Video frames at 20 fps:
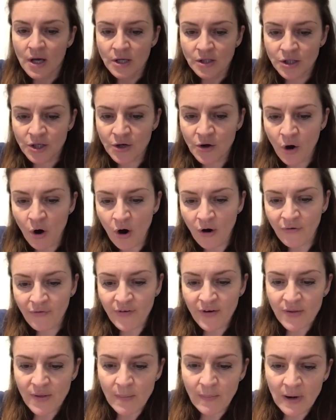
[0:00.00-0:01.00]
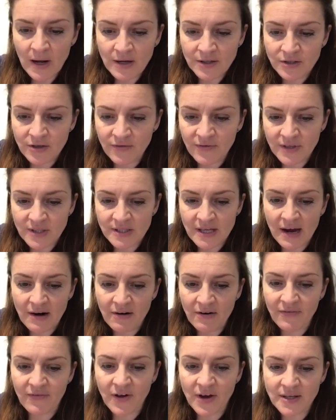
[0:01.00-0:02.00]
Do not offer the blood of a
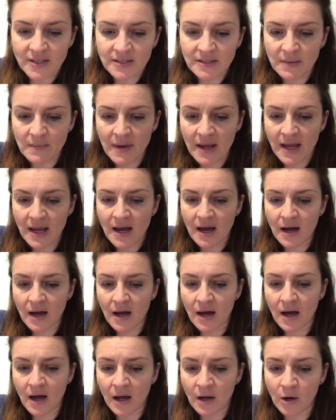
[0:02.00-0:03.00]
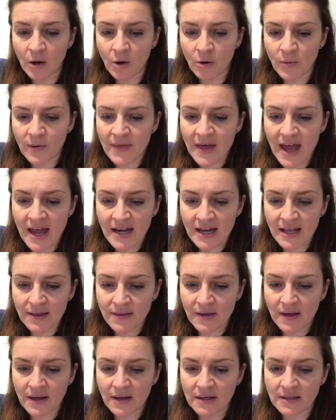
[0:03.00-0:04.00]
sacrifice to me along with
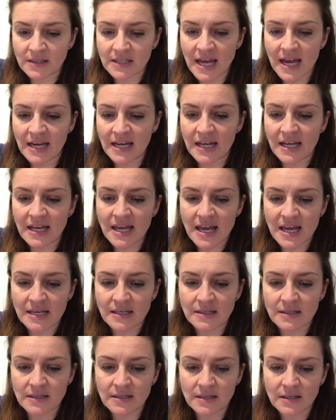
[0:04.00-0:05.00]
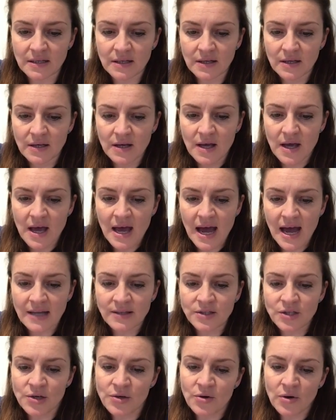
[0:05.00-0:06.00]
anything containing yeast.
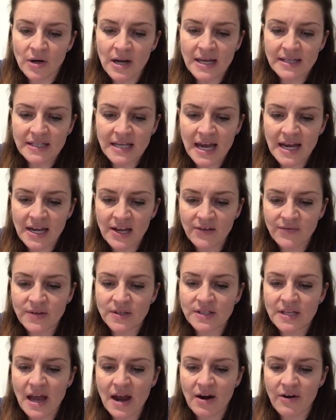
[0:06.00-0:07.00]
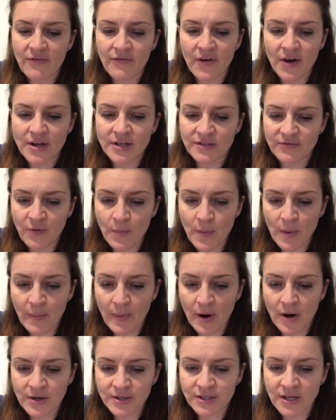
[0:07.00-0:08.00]
And do not let any of the sacrifice from the
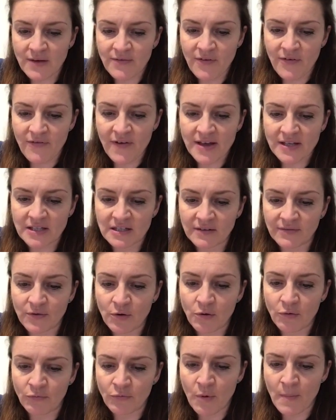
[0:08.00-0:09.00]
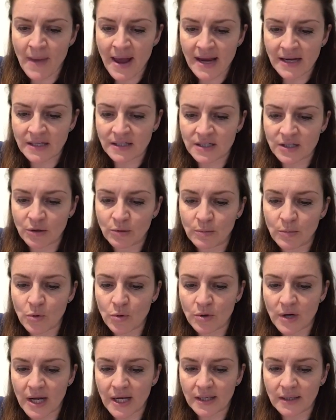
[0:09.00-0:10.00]
Passover festival remain until
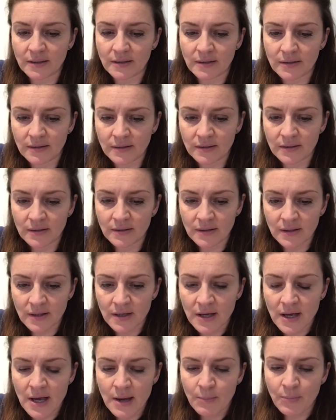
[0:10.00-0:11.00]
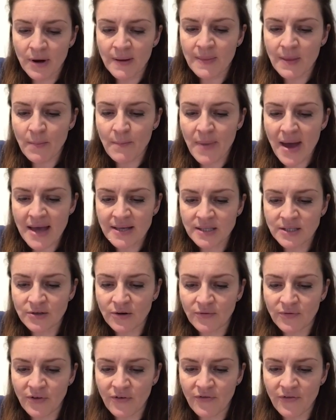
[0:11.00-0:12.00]
morning. Bring the best
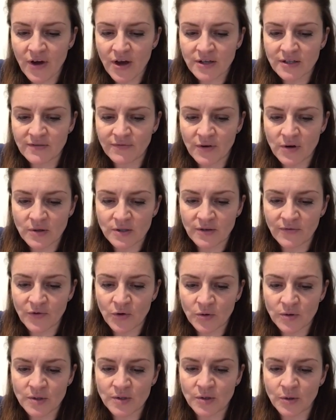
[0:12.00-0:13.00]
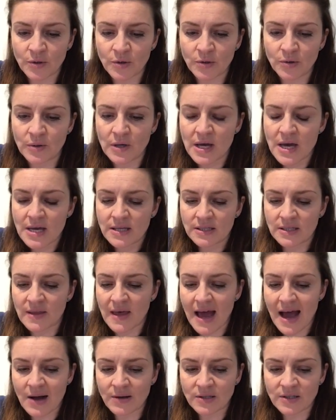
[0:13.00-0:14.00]
of the firstfruits of your soil to the
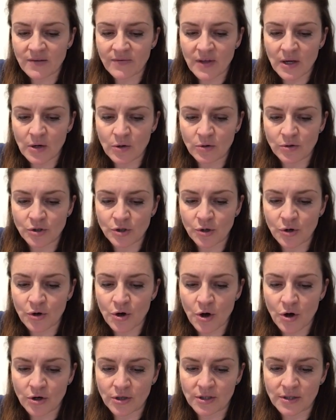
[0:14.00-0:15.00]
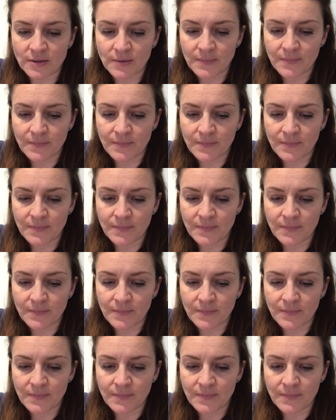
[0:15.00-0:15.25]
house of the Lord your God.